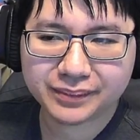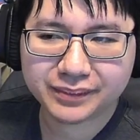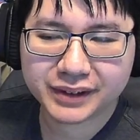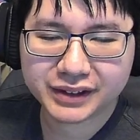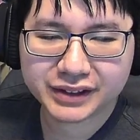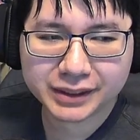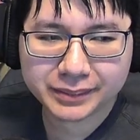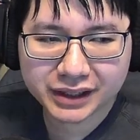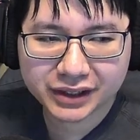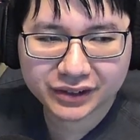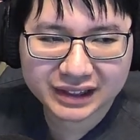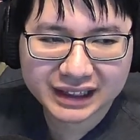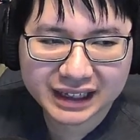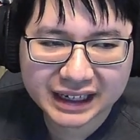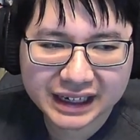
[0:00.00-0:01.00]
there's gonna be a little
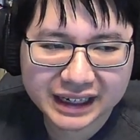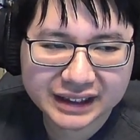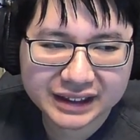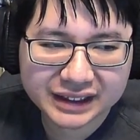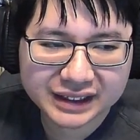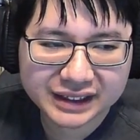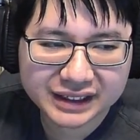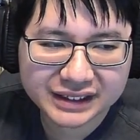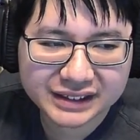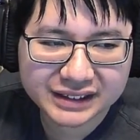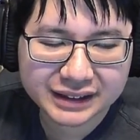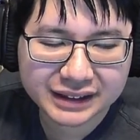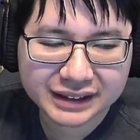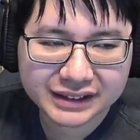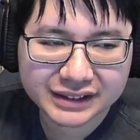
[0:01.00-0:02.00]
line that cuts
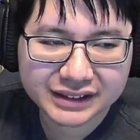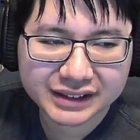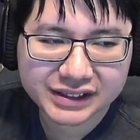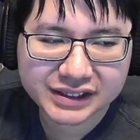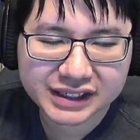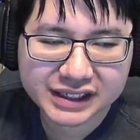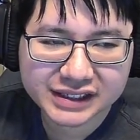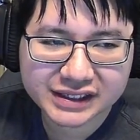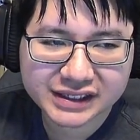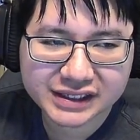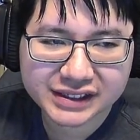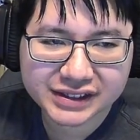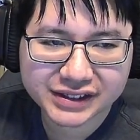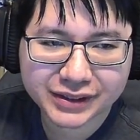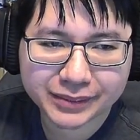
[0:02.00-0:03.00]
in this CG
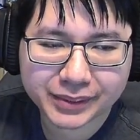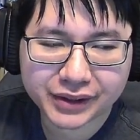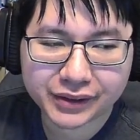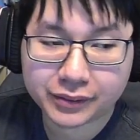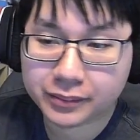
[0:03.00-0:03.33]
cutscene, so bear